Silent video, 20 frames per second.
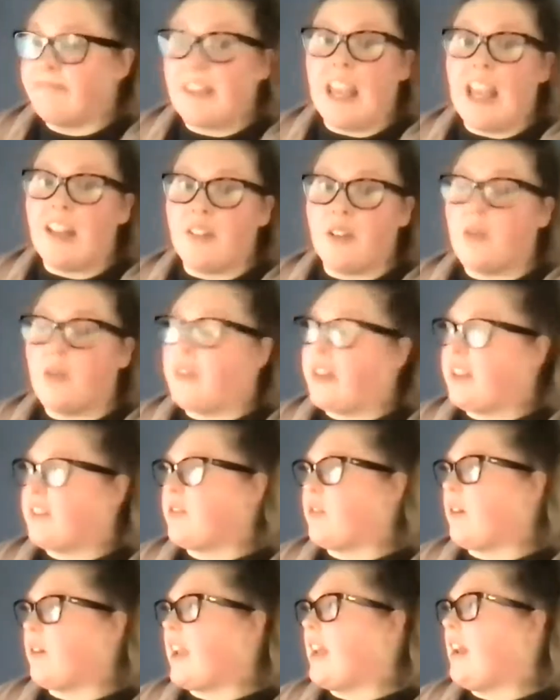yeah, no, that's
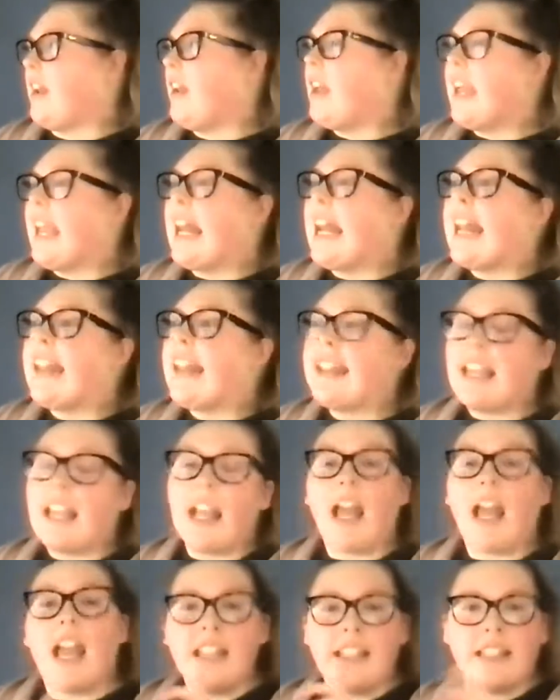great. And I think
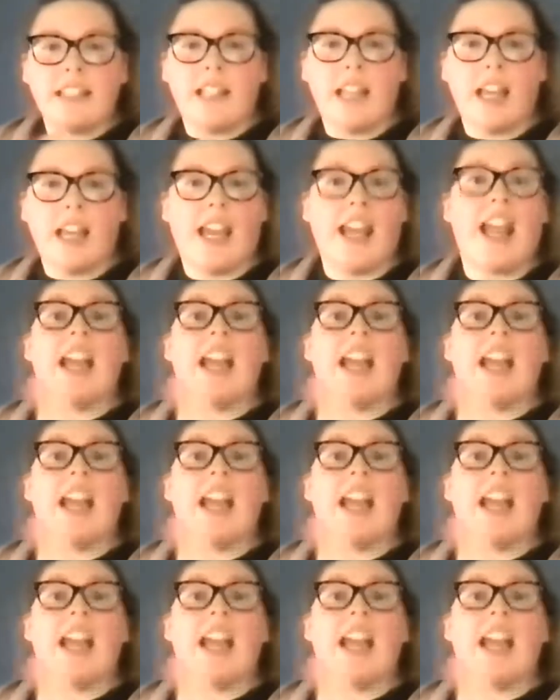I did lie.